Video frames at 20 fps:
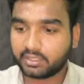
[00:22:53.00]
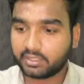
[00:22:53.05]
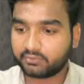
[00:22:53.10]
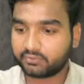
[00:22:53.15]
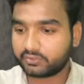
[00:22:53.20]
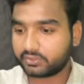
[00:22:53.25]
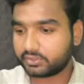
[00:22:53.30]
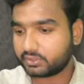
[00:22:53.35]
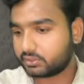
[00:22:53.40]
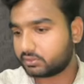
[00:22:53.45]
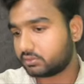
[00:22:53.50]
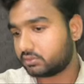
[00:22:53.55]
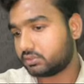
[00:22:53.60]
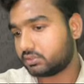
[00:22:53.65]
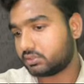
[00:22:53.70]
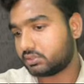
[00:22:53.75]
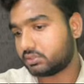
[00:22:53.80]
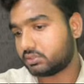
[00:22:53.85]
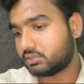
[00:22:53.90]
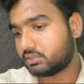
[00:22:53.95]
after
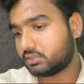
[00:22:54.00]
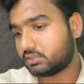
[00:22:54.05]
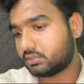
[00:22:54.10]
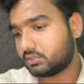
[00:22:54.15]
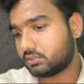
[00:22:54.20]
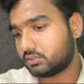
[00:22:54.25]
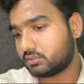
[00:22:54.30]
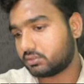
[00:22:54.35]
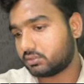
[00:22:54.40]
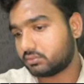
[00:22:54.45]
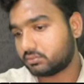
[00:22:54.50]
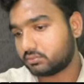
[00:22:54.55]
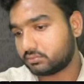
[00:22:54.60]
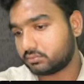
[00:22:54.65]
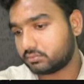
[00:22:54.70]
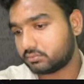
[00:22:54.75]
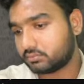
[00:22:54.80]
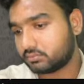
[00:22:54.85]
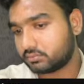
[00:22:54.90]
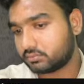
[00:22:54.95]

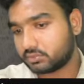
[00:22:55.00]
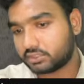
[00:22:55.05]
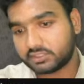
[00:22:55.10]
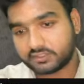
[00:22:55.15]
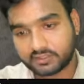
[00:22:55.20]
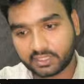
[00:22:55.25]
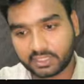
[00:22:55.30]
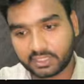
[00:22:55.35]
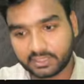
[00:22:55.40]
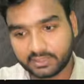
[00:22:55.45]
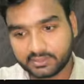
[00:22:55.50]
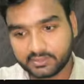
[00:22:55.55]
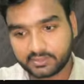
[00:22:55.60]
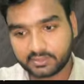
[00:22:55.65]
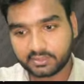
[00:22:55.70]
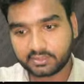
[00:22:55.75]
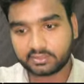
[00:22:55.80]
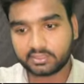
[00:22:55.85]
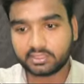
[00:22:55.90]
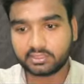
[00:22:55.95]
this class.
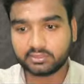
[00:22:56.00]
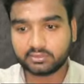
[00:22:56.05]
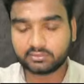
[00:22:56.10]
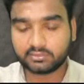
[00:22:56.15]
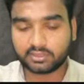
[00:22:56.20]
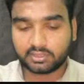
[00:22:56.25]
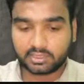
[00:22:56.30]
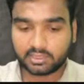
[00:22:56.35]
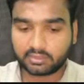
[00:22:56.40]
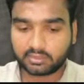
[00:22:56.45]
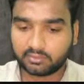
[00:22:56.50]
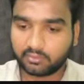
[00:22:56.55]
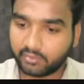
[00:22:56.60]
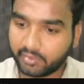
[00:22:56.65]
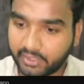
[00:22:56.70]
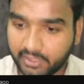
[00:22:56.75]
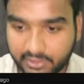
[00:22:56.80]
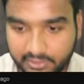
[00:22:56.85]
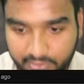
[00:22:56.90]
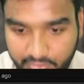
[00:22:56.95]
Then you we
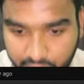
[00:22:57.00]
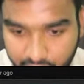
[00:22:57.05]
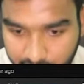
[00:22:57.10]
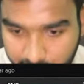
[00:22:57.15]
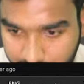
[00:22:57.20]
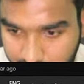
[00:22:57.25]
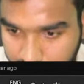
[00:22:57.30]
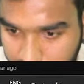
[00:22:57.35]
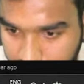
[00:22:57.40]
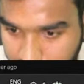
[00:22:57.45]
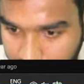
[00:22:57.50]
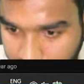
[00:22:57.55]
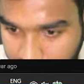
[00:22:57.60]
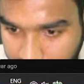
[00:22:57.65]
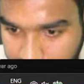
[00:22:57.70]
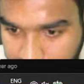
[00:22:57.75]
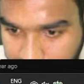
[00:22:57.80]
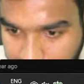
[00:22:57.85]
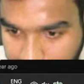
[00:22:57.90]
will let you know. Okay.